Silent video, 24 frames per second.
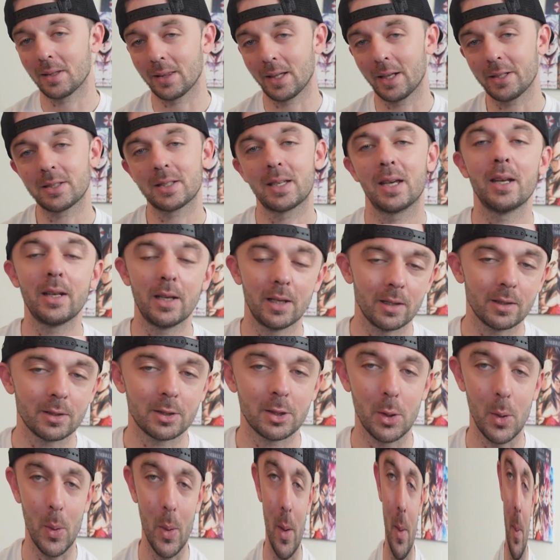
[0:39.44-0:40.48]
let's get
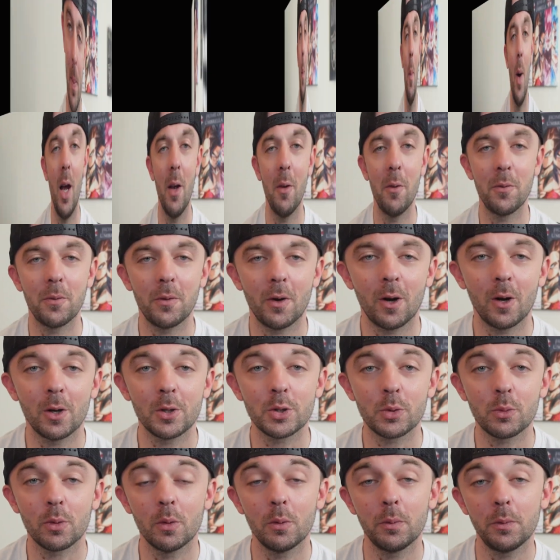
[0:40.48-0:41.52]
into it. My
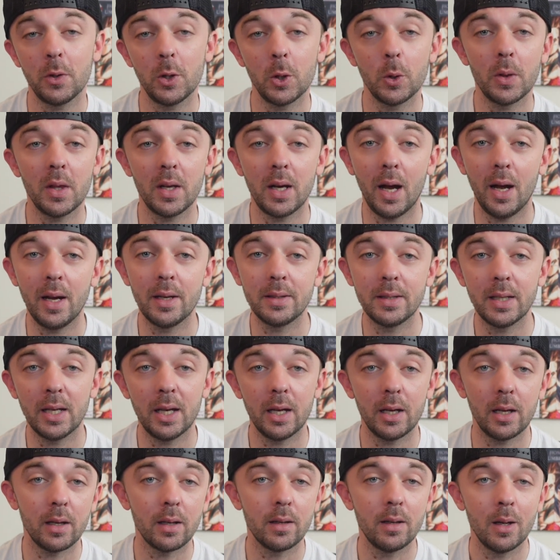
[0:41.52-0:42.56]
first review that I
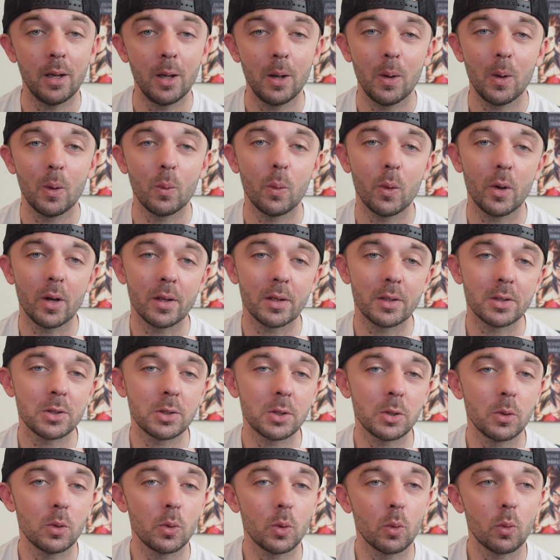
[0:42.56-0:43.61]
did was
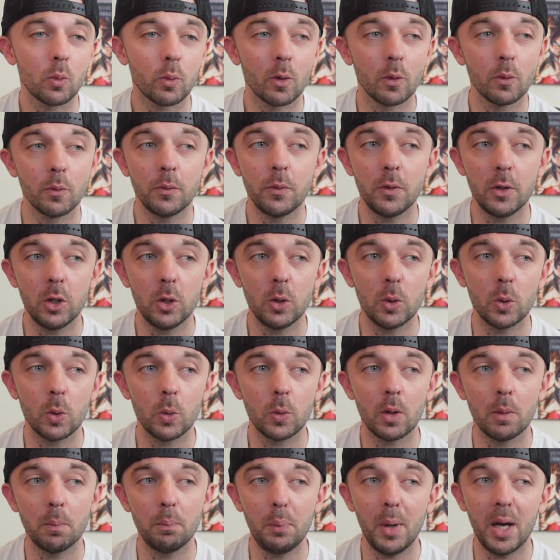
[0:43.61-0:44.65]
to review
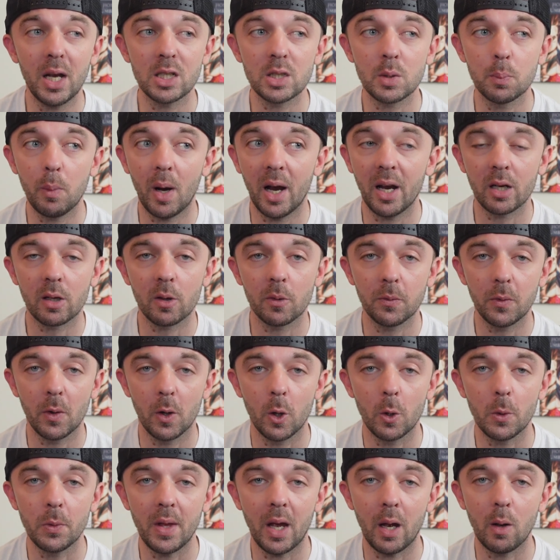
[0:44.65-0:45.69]
the best
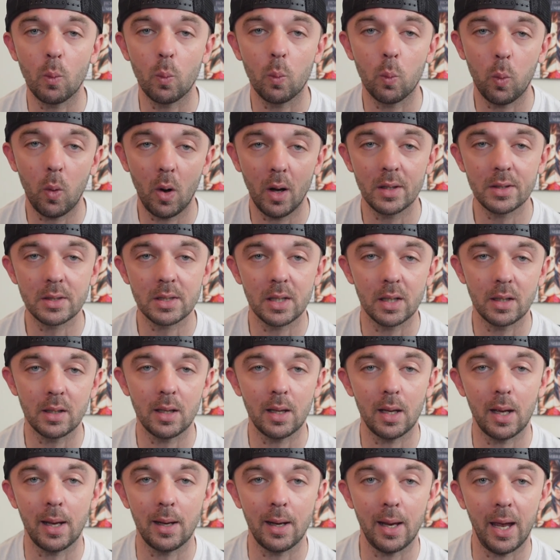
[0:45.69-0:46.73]
microphone that wasn't
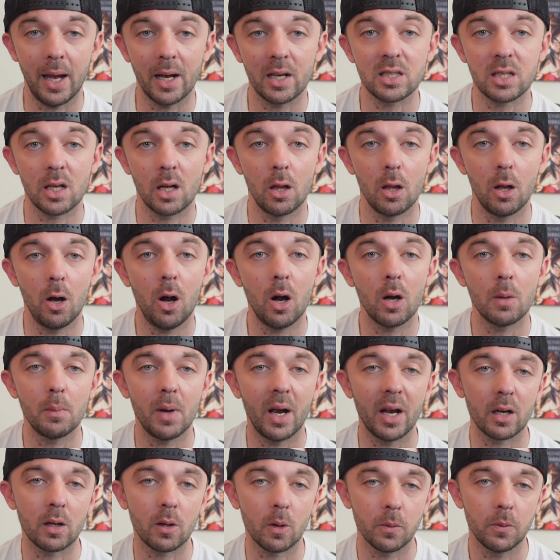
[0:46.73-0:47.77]
an XLR
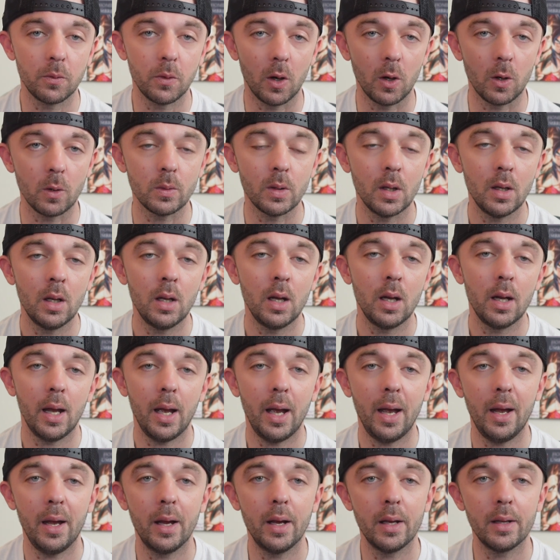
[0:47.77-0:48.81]
microphone.
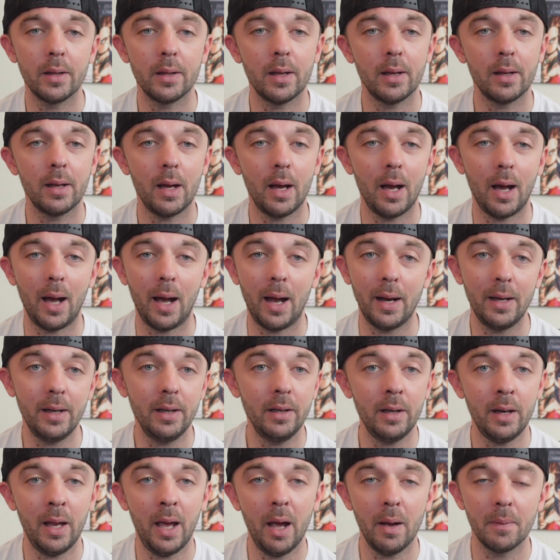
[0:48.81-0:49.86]
And I
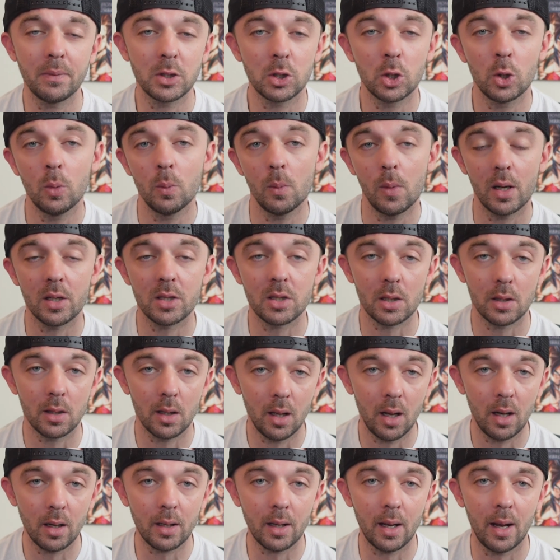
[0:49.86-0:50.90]
didn't have too much
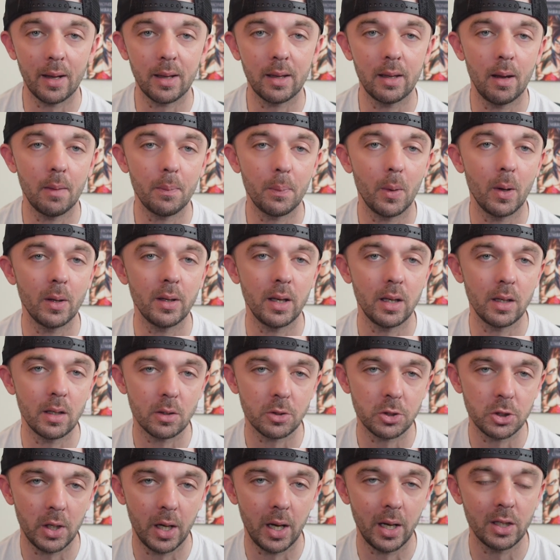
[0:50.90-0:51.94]
luck. I kept on
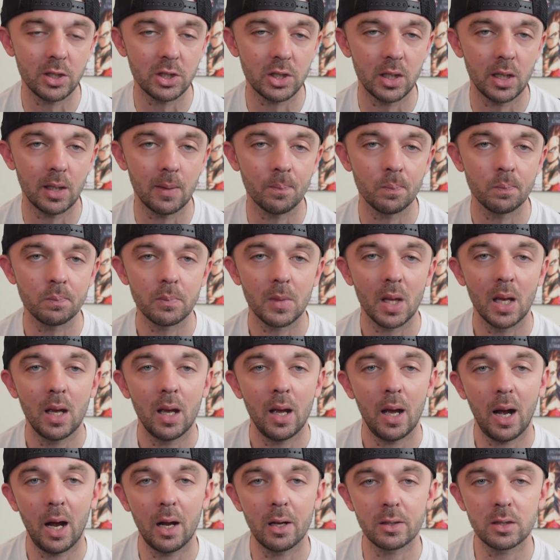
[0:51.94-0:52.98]
interchanging.
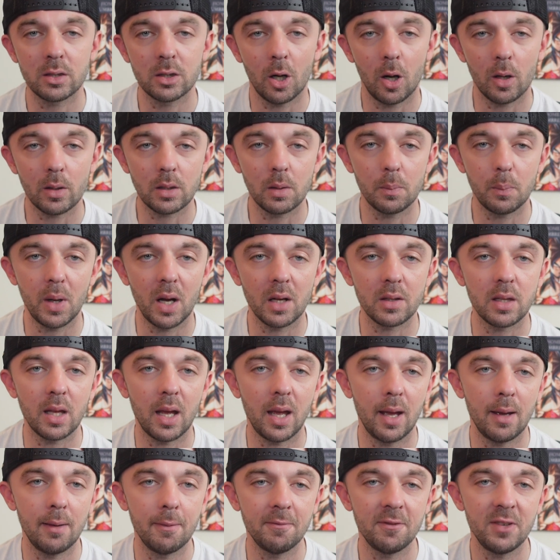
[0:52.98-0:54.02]
I talked about the
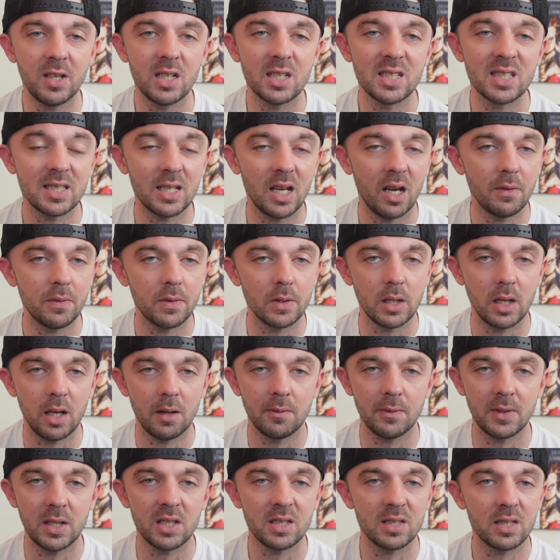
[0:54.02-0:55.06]
MV7.
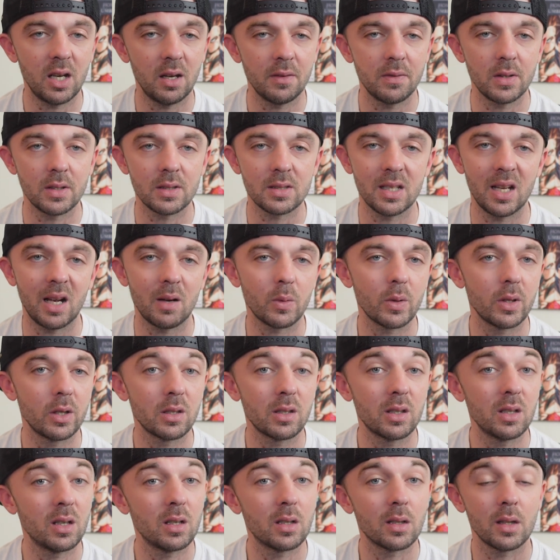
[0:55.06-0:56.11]
MV7 is not really
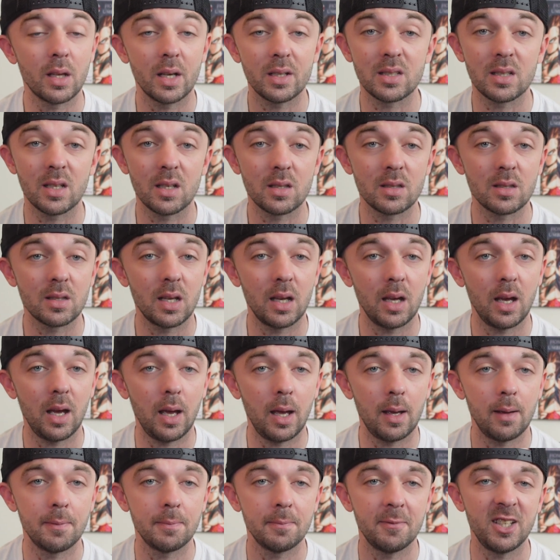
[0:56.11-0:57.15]
good unless it's the
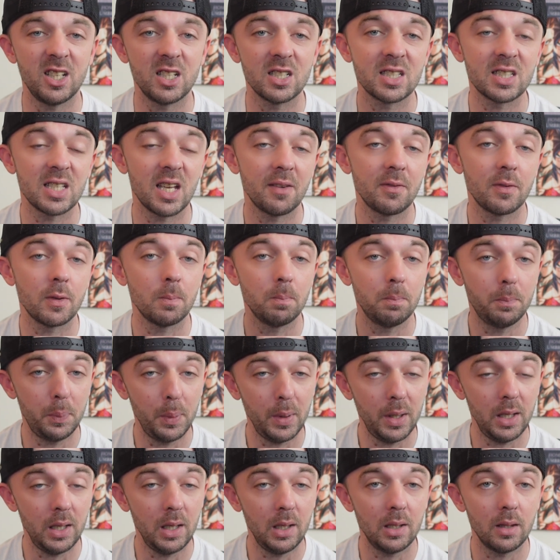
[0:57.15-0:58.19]

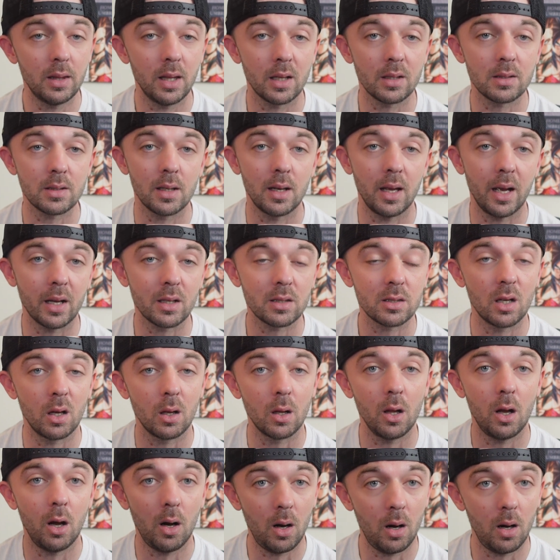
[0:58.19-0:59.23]
MV7B that's an
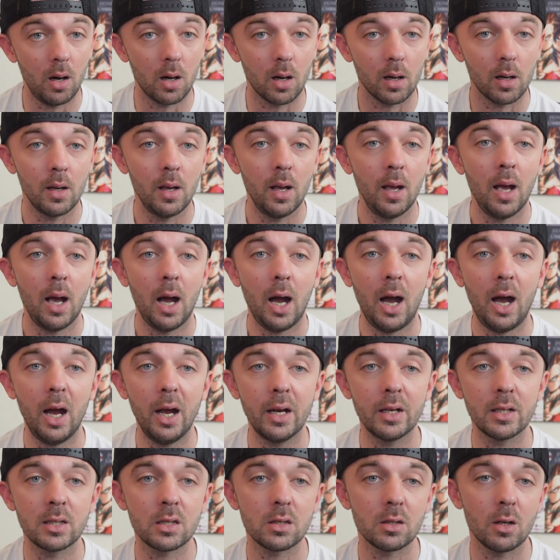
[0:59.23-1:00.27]
XLR.
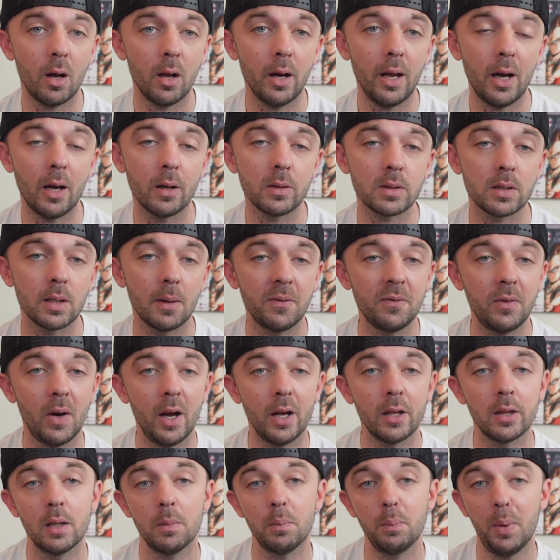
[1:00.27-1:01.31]
I sought out to
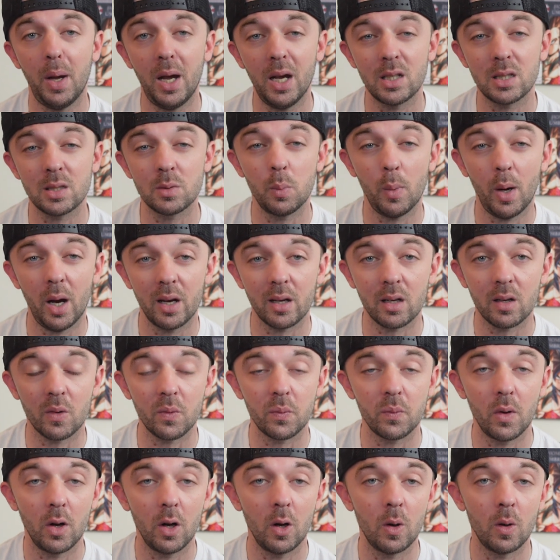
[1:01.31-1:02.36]
find the best
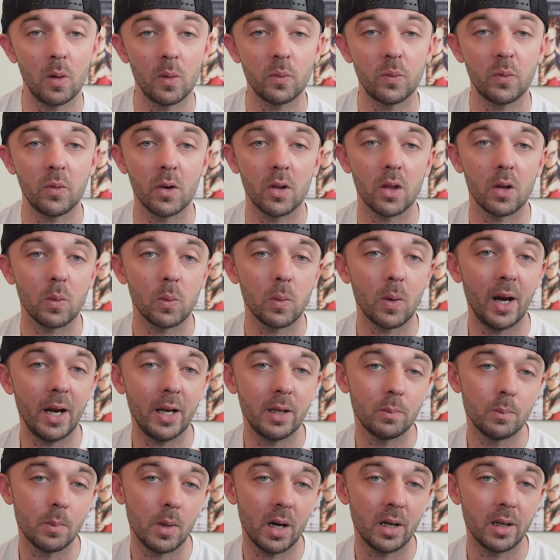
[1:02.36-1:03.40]
microphone for the
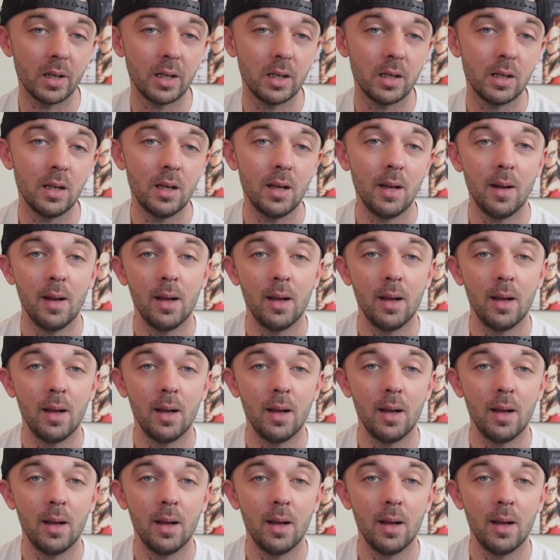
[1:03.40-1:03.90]
right money,